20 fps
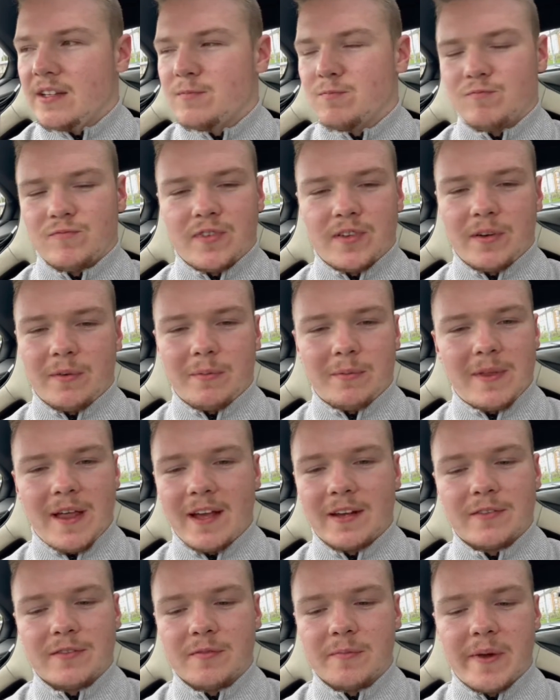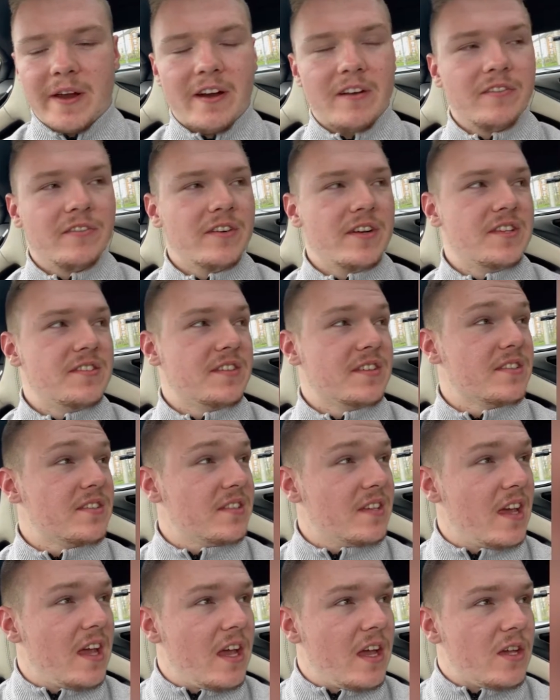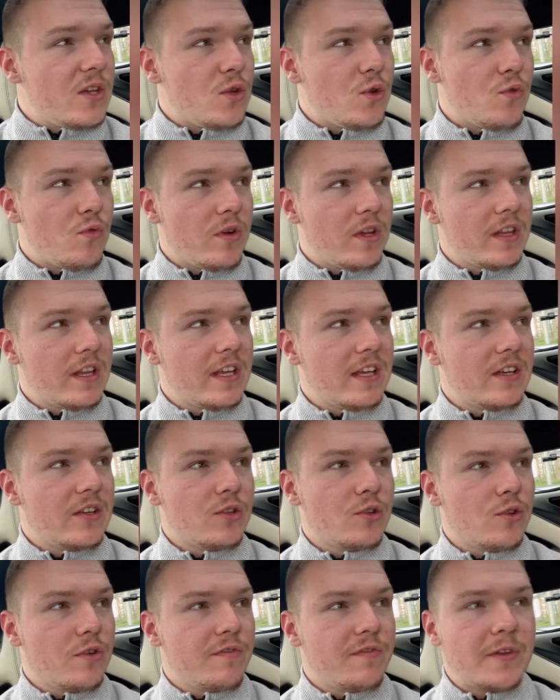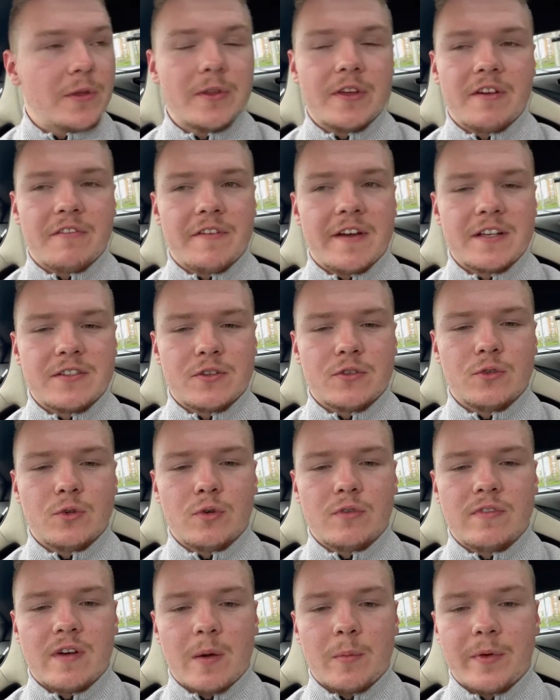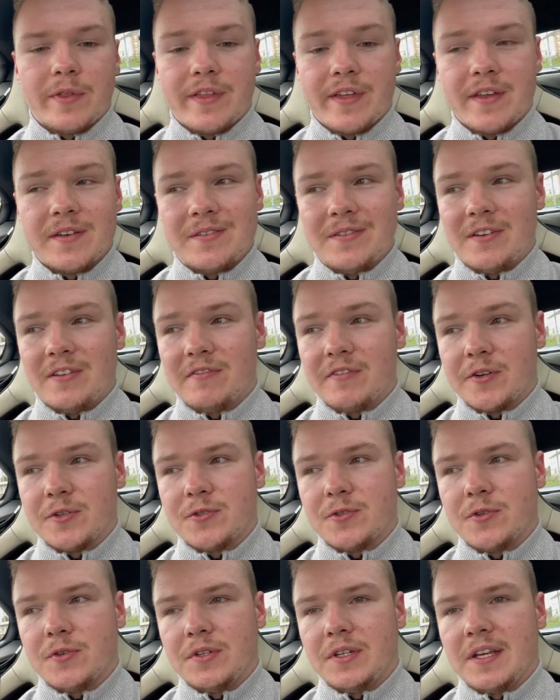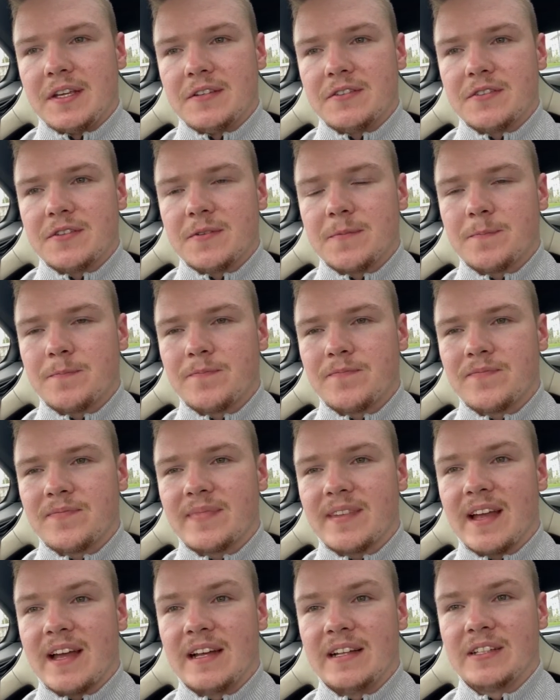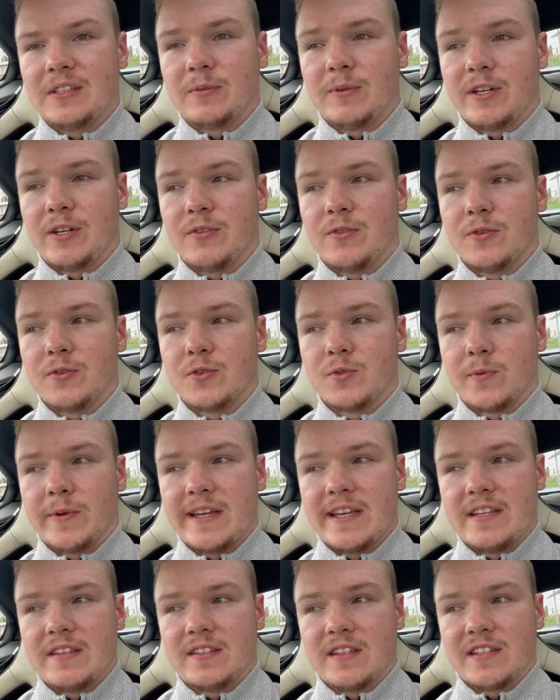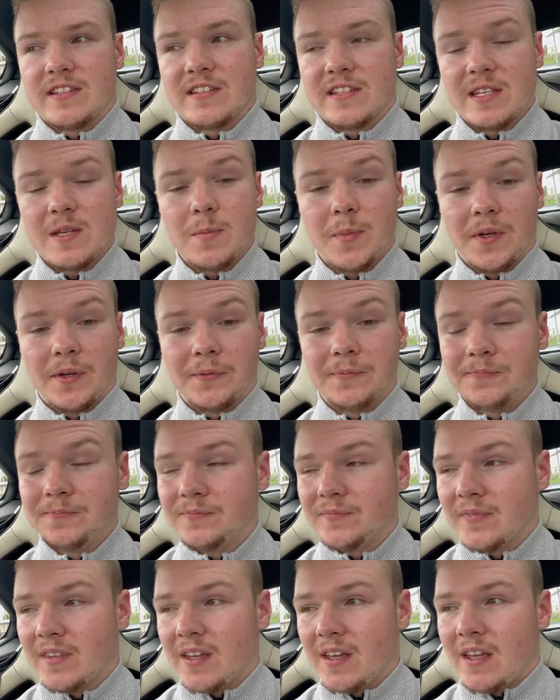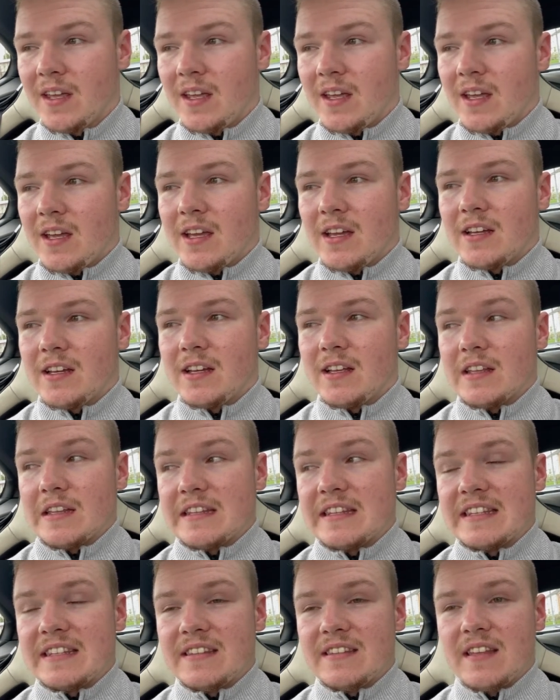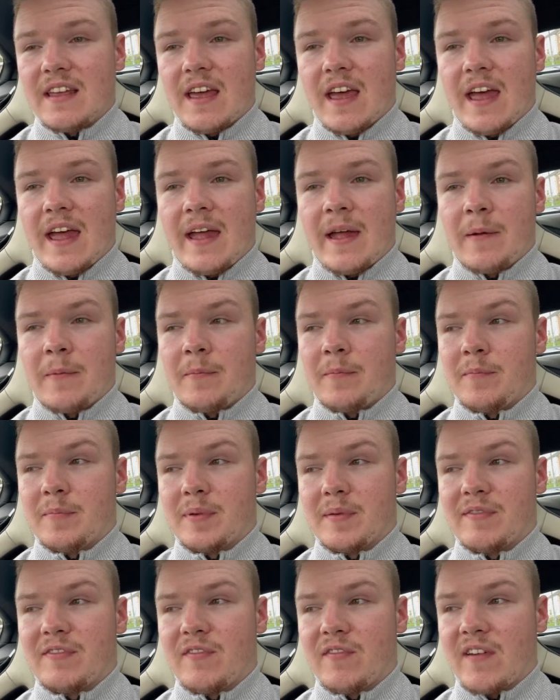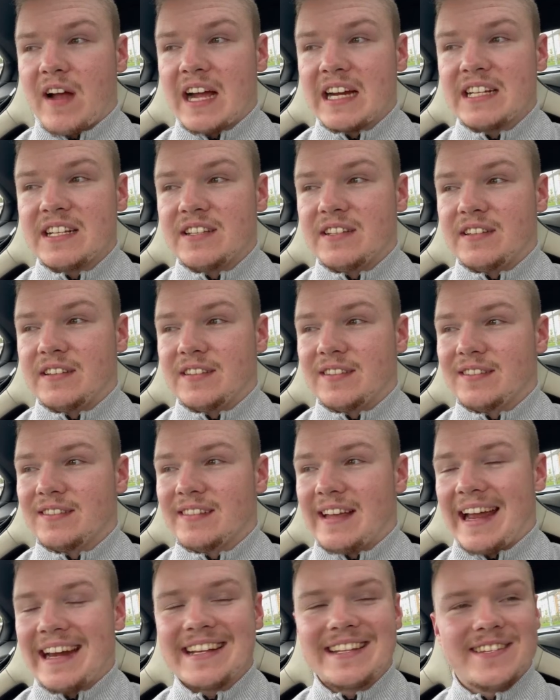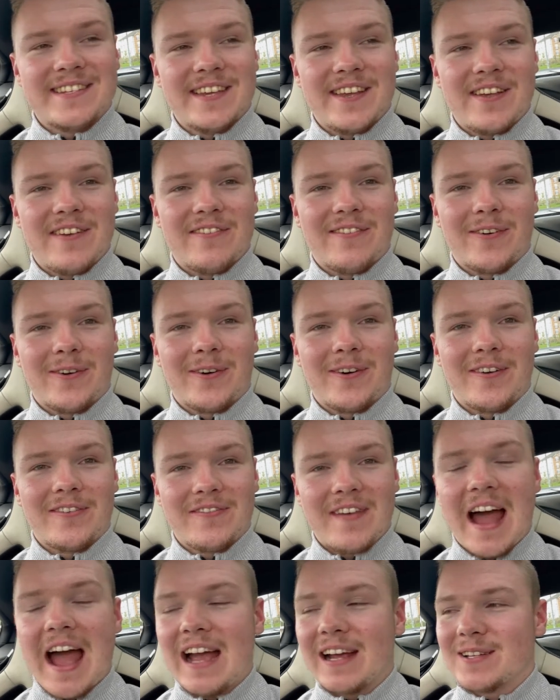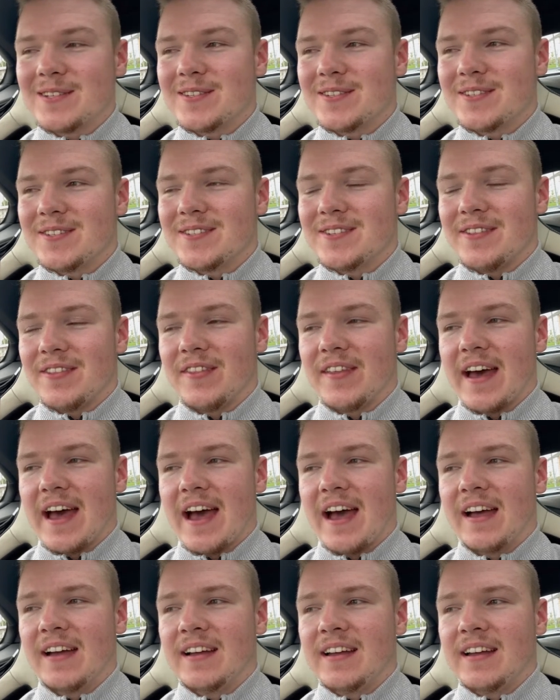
for lack of better phrases. You do feel the effects with NoFap within the first 2 days, and one of those ways is sleeping. But I can say for a fact that